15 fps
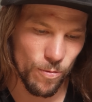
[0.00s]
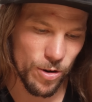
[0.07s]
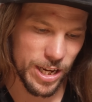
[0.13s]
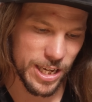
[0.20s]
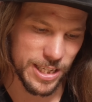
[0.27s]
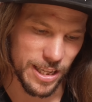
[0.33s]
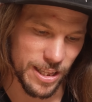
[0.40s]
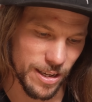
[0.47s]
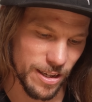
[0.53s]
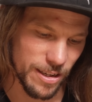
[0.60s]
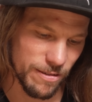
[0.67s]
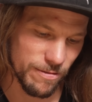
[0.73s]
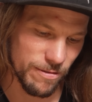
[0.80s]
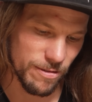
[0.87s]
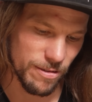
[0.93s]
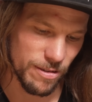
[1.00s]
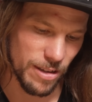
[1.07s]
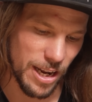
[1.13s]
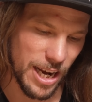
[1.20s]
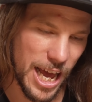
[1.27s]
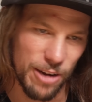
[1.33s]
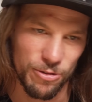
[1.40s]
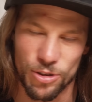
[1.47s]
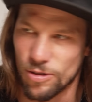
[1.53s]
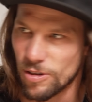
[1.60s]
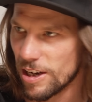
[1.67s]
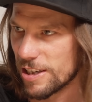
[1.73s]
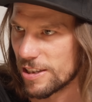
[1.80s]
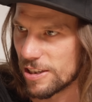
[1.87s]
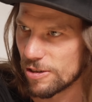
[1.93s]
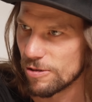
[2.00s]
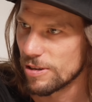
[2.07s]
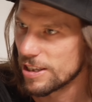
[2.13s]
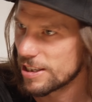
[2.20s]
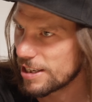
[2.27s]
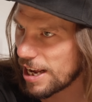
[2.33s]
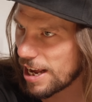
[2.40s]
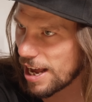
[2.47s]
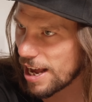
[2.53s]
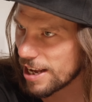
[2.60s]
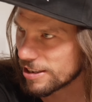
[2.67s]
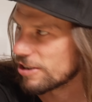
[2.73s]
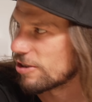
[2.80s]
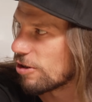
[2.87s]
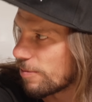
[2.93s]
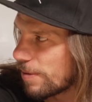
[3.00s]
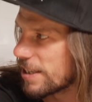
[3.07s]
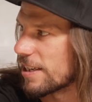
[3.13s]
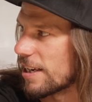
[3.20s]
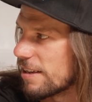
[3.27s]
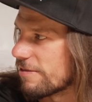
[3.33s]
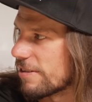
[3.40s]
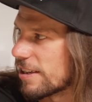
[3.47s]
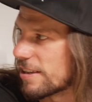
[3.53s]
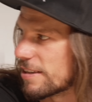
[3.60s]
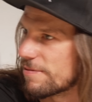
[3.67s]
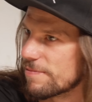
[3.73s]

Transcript: What is it that allows you guys to do this as a job, as a living?